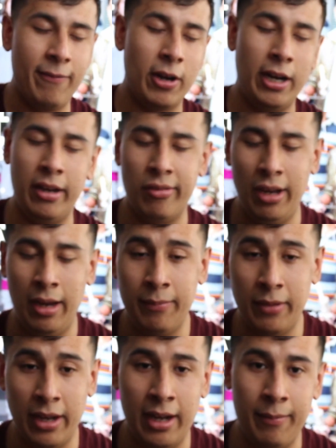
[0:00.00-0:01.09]
forgetting his name
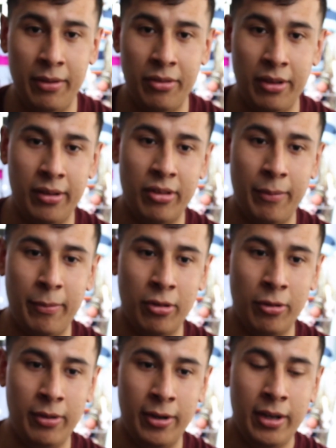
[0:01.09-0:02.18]
is in this episode
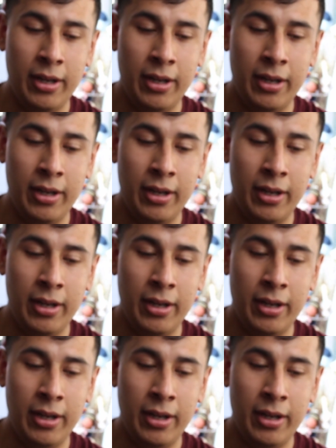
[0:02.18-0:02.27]
there.